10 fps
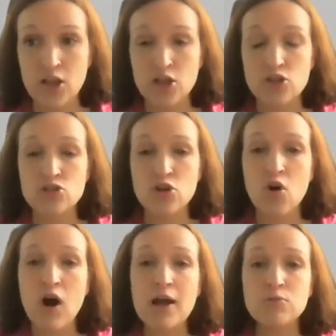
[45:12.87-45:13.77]

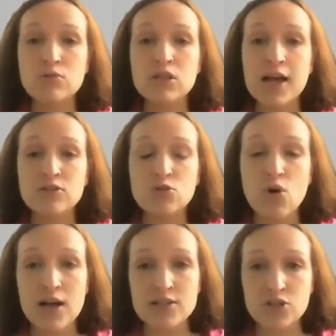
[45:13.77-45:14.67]
So I would like to
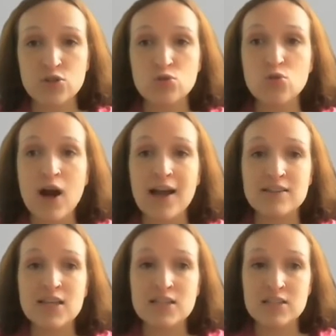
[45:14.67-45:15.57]
ask you to
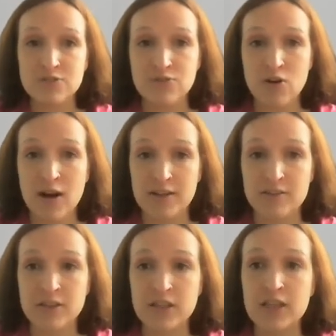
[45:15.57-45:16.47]
identify
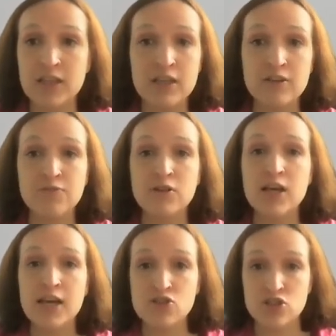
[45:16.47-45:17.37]
the
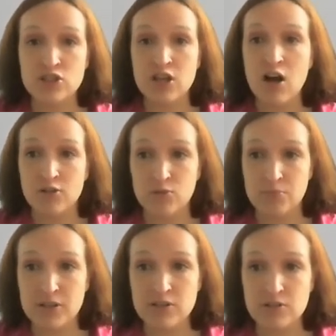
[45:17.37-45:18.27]
fallacious
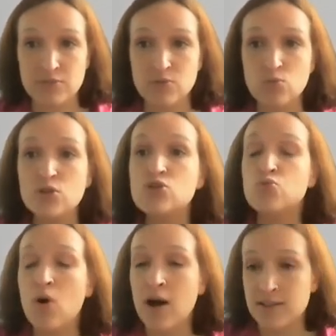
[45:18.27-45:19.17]
arguments,
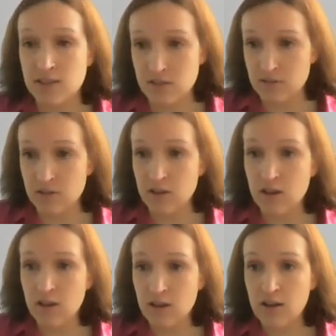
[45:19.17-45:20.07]
which ones
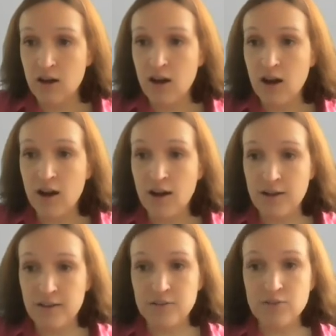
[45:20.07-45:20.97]

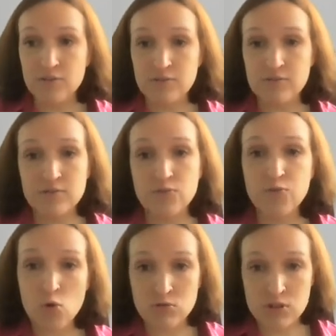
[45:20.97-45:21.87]
are
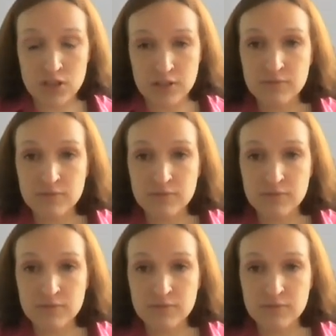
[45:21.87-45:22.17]
faulty.